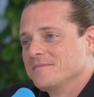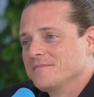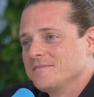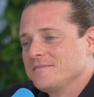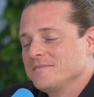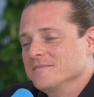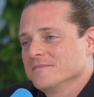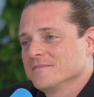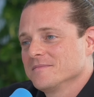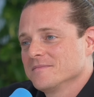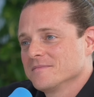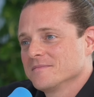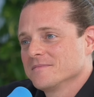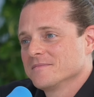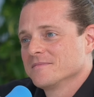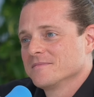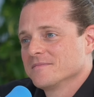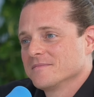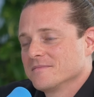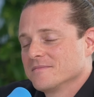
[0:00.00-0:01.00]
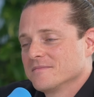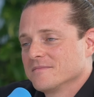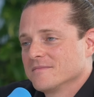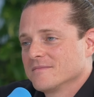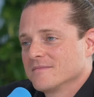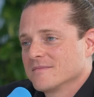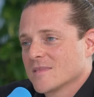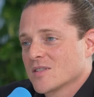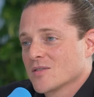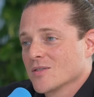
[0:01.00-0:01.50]
Mm.
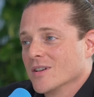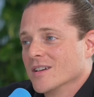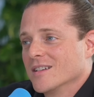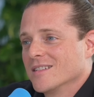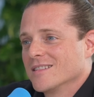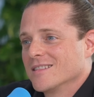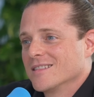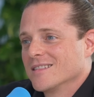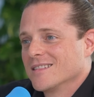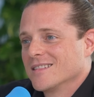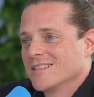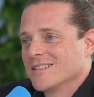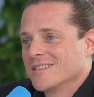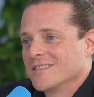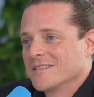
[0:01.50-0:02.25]
So, so, you did, so you